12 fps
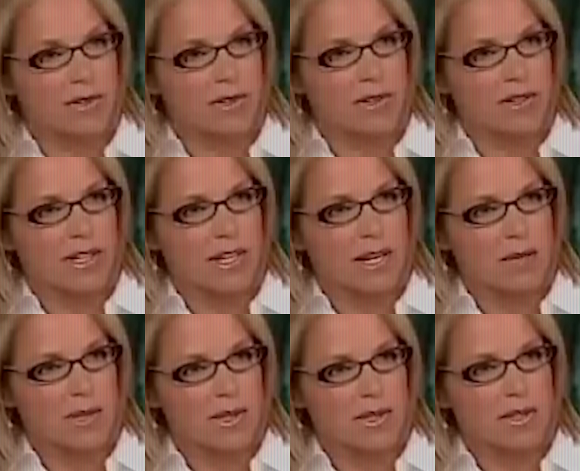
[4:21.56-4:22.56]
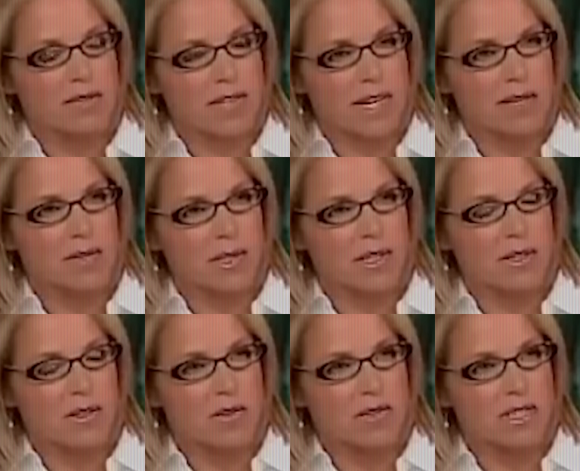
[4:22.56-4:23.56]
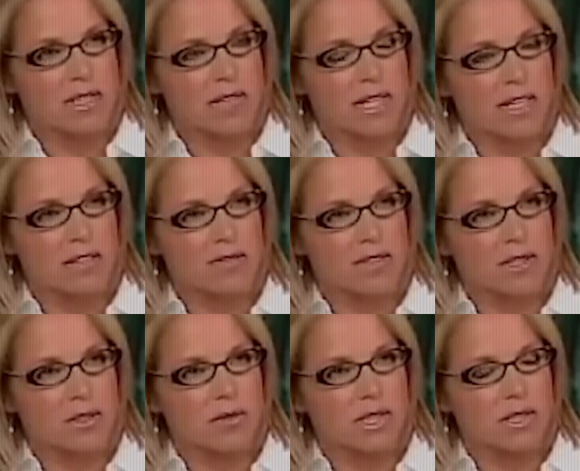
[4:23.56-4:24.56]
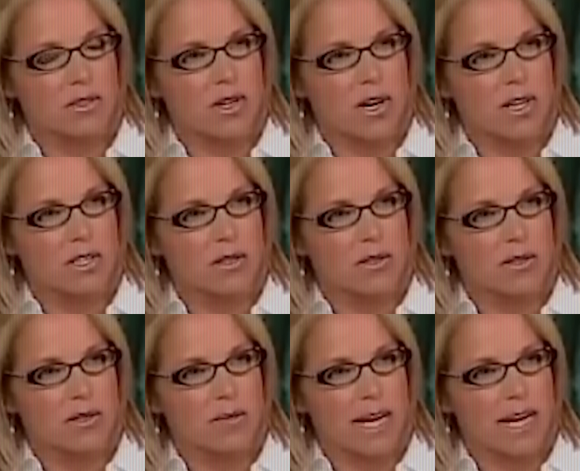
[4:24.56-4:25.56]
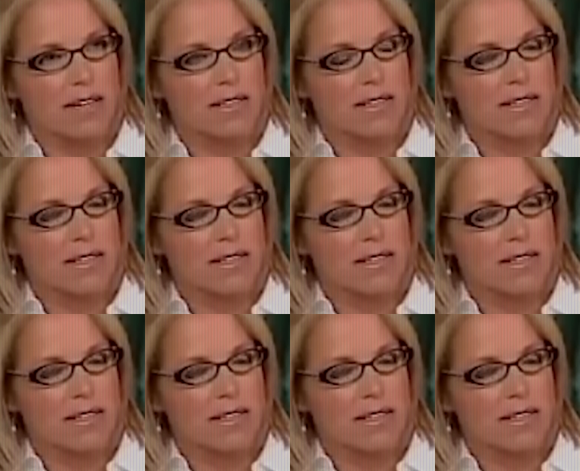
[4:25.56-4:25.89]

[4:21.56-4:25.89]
for a period of time during the course of the interview when you talked to her about